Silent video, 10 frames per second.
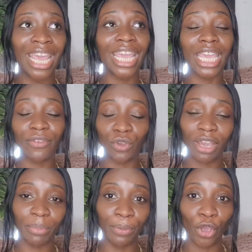if you
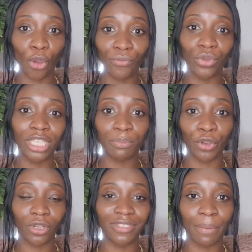have been going through this
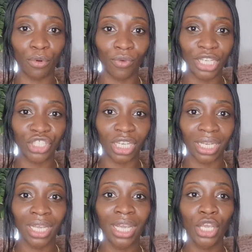period of
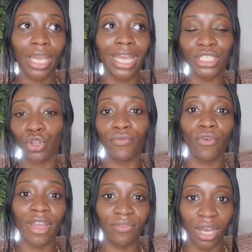separation, it's not
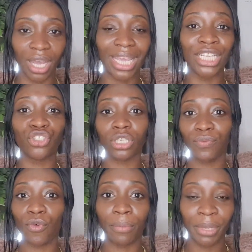forever. It's just
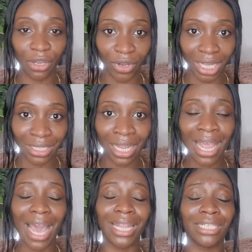for a period.
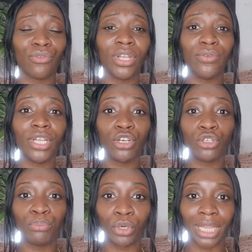And there's a really, really
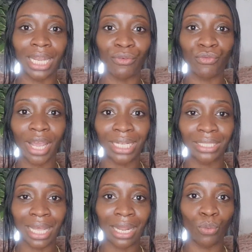good book that I've read
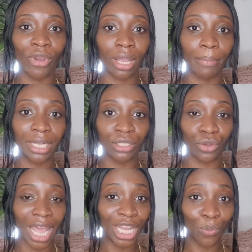that I recommend to
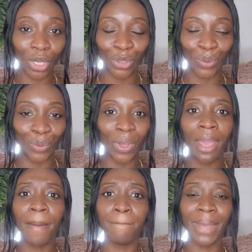anyone who
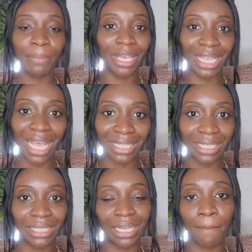may be in that
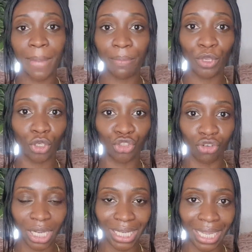season and maybe you're
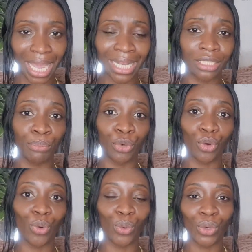struggling. And it's a book
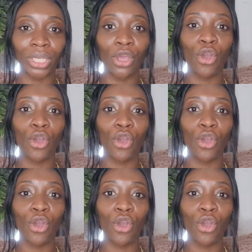called